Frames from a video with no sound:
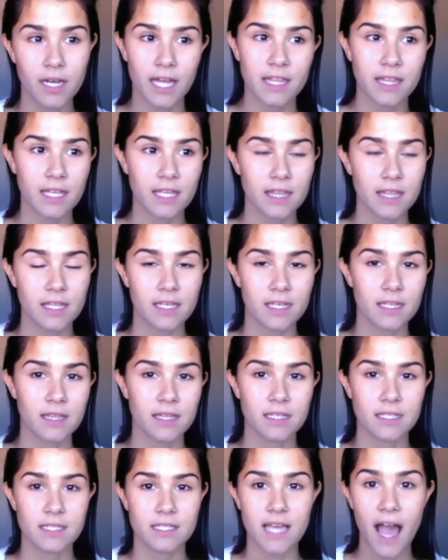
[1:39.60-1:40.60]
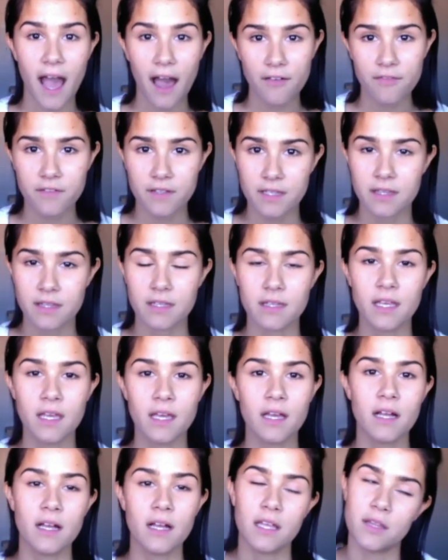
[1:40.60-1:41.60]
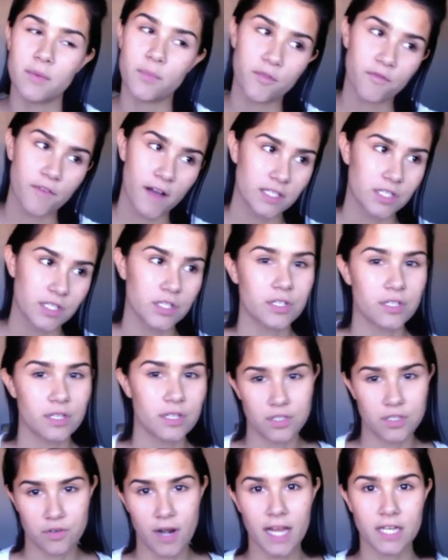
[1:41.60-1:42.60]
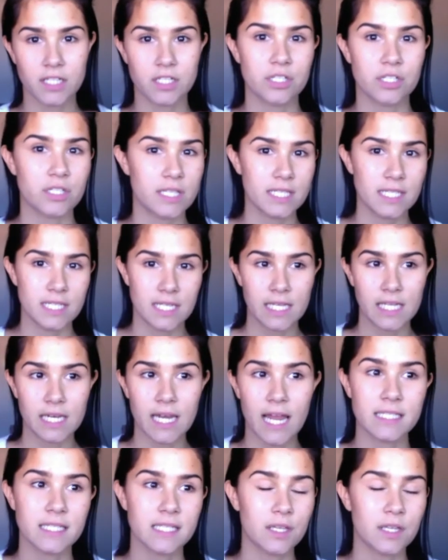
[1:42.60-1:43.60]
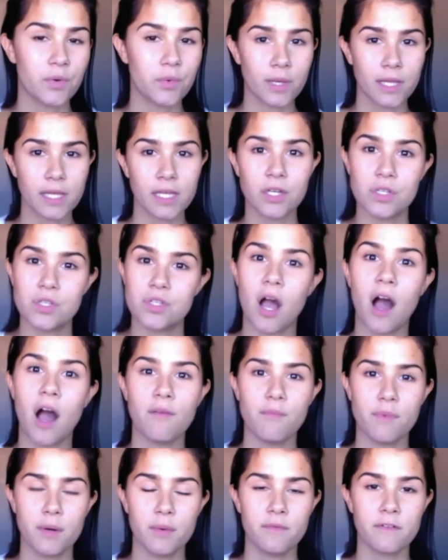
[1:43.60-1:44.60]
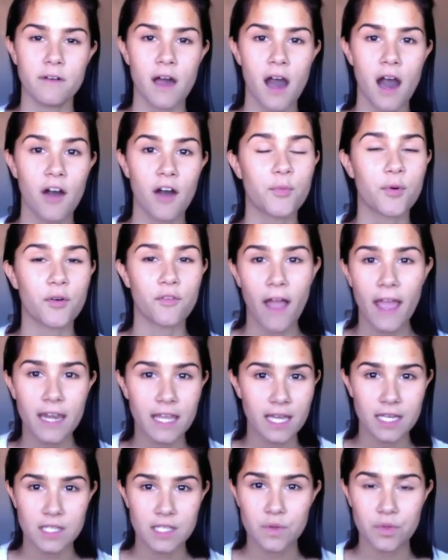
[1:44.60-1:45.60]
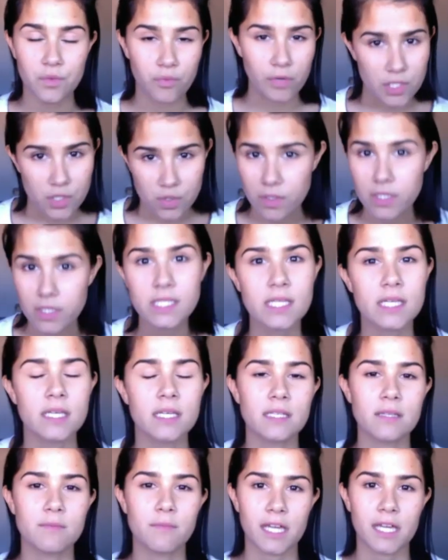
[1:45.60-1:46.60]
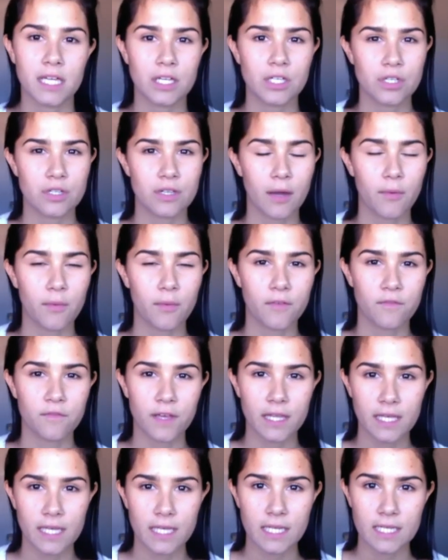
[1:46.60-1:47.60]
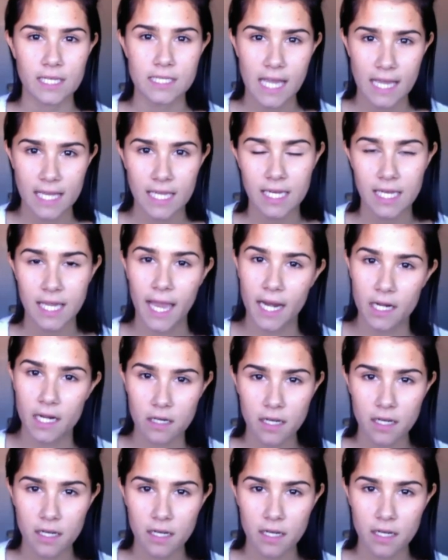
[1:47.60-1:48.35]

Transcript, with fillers: I think the staff and professors, the directors, the dean has done a really good job of providing us with resources and making sure that we're feeling taken care